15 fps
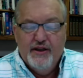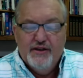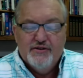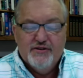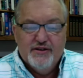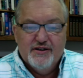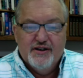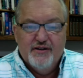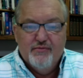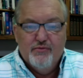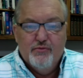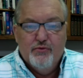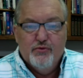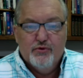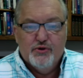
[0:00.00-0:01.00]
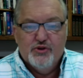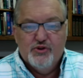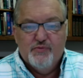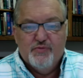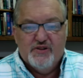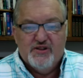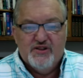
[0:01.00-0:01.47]
He's going to get more
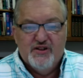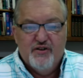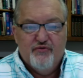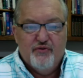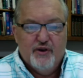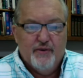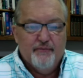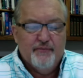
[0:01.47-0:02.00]
specific